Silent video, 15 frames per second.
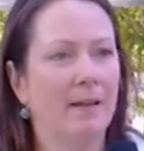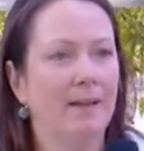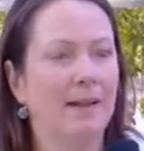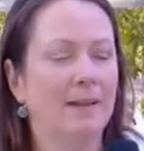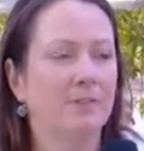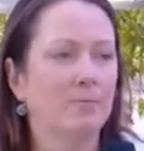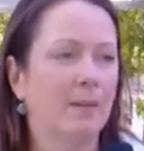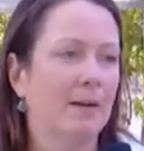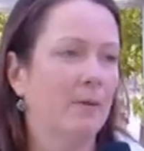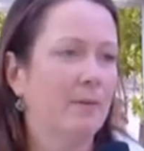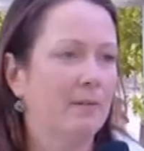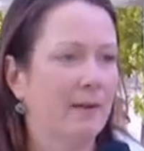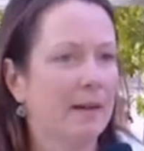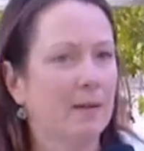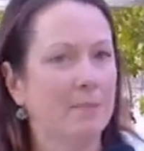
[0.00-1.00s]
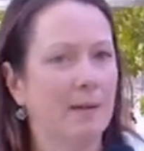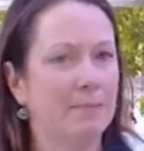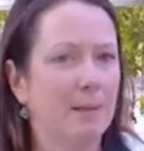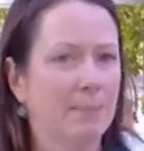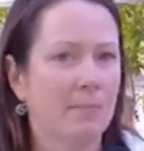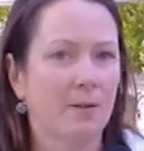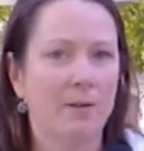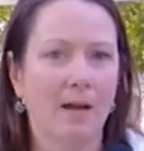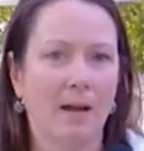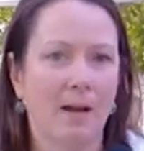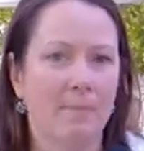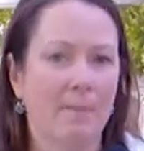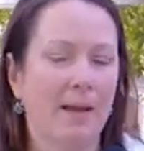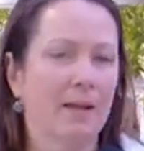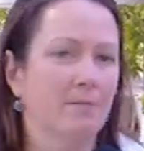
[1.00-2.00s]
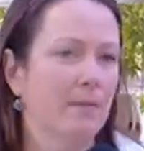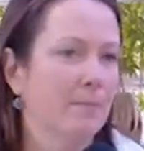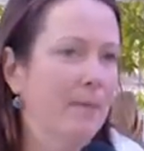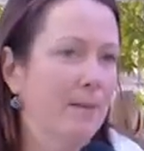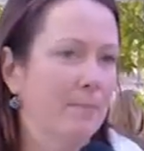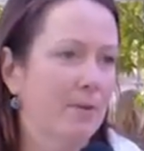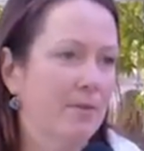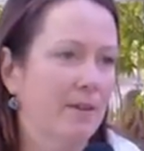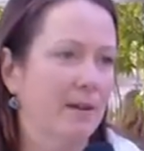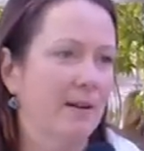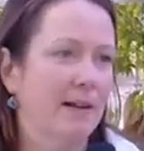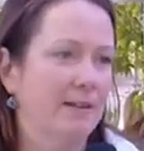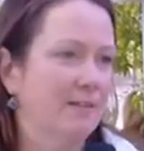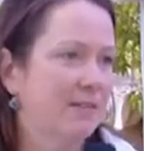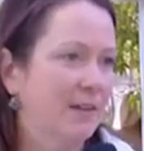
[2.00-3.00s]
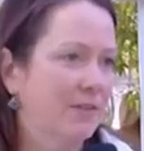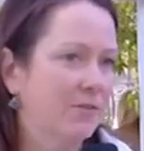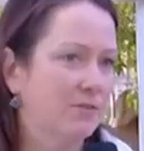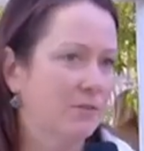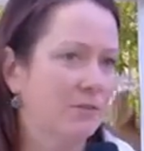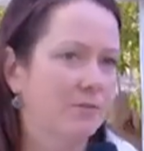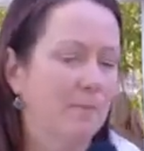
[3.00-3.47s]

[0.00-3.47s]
is where we recommend people come and remember their ancestors,